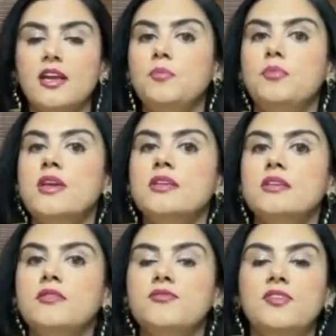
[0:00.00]
It
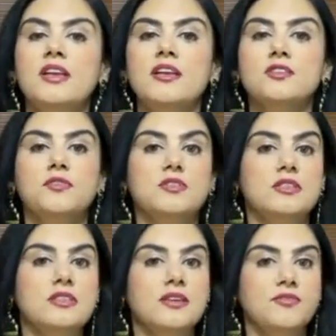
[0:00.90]
brings in feelings of
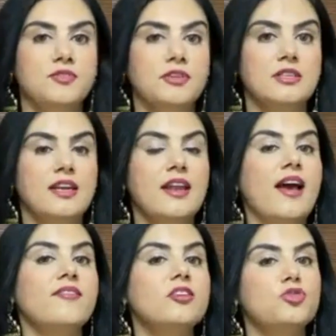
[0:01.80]
discomfort and
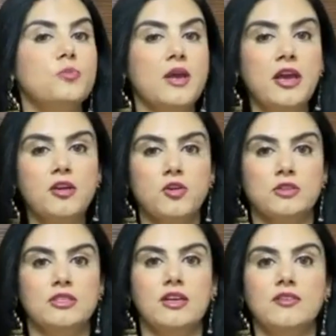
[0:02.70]
having to bear
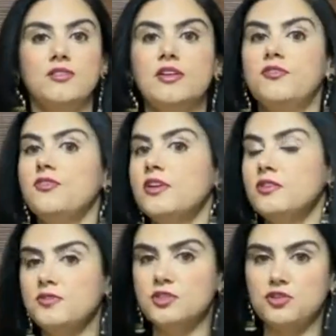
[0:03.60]
yourself in
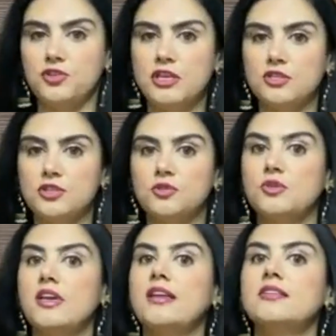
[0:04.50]
front of a stranger
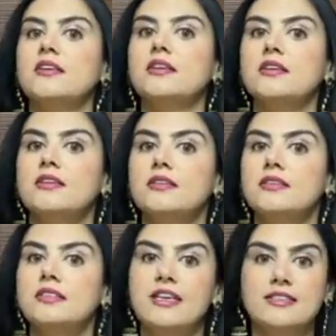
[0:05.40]
to get a
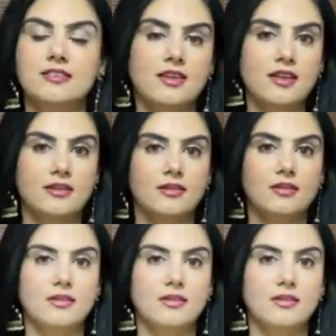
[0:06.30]
test done.